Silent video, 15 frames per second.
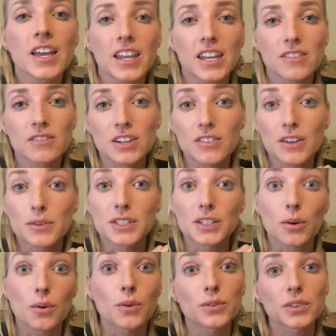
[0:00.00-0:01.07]
even if that was
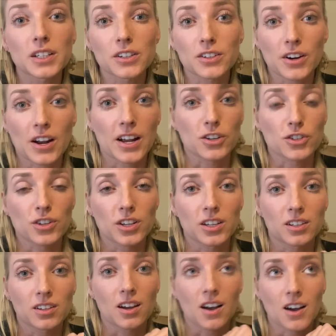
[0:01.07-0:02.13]
the only interaction